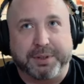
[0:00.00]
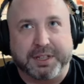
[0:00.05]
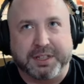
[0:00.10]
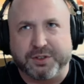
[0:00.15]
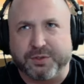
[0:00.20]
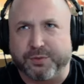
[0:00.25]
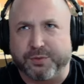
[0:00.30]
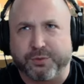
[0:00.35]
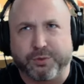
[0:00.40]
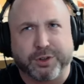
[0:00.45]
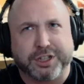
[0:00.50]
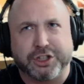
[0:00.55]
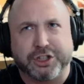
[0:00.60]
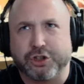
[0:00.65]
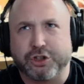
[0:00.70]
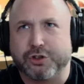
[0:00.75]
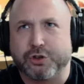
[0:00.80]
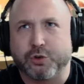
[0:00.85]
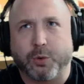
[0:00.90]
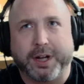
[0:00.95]
free,
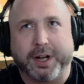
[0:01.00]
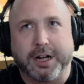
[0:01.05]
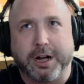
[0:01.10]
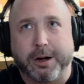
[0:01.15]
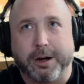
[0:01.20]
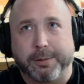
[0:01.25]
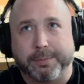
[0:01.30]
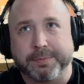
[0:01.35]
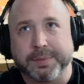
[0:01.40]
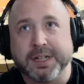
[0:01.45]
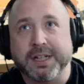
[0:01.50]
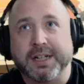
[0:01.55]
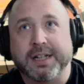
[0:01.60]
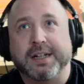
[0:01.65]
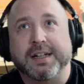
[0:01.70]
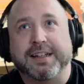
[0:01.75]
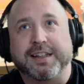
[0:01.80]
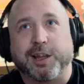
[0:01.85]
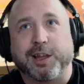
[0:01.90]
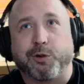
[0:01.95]
straight up.
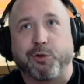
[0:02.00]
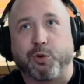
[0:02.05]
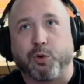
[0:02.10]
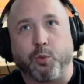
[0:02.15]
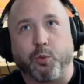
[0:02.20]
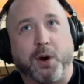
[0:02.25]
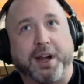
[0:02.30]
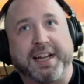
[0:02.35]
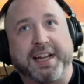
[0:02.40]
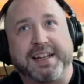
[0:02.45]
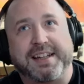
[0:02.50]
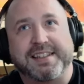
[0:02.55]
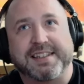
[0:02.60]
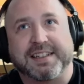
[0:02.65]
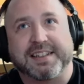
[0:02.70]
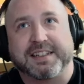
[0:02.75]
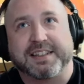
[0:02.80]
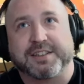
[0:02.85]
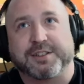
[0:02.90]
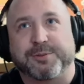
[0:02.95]
They were ready to send
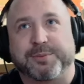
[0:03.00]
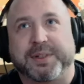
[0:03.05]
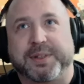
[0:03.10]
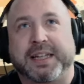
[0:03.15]
it to me.